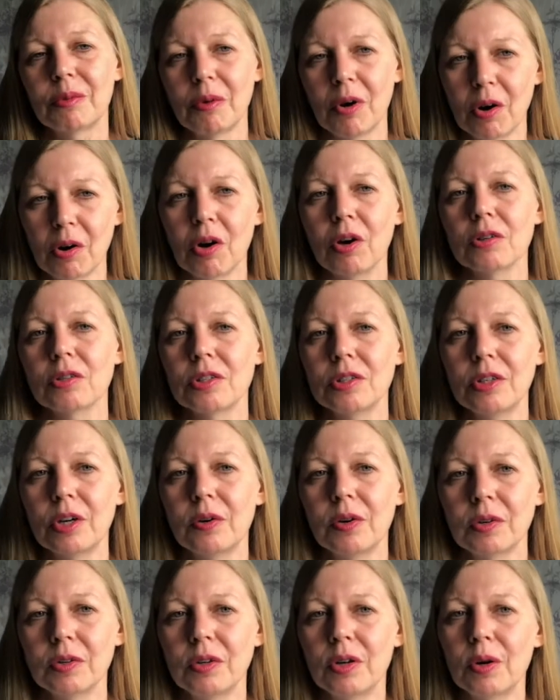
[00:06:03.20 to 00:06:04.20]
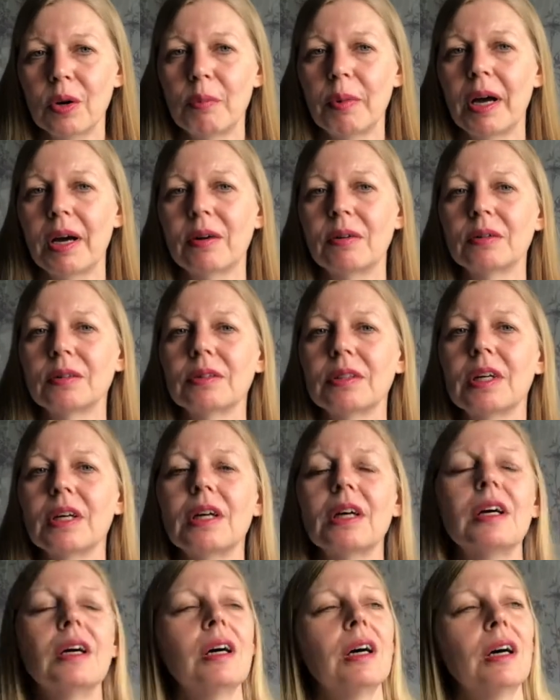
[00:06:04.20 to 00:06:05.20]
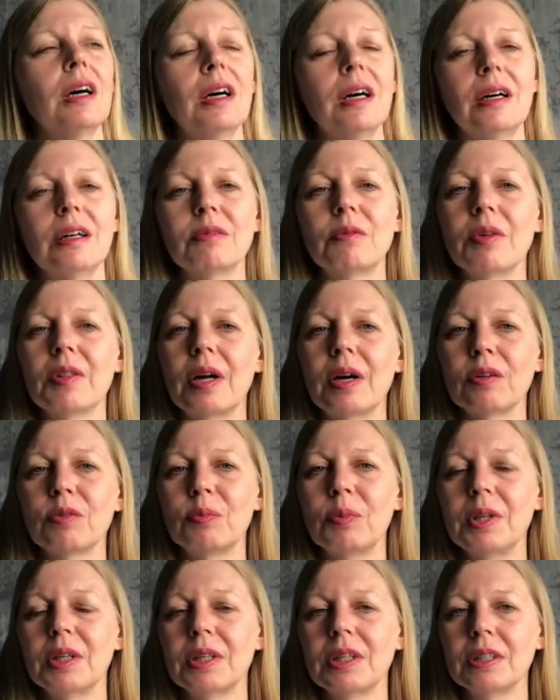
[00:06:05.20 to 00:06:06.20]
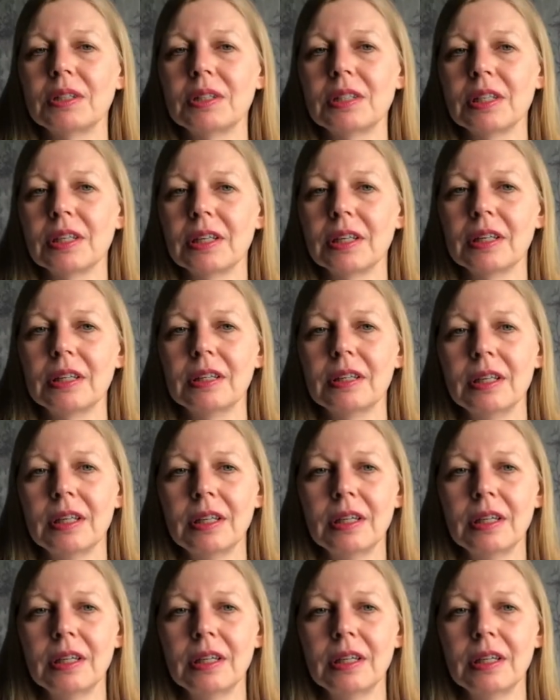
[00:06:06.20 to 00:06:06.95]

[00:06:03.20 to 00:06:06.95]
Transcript: or got to know, know about uh, without speaking to her.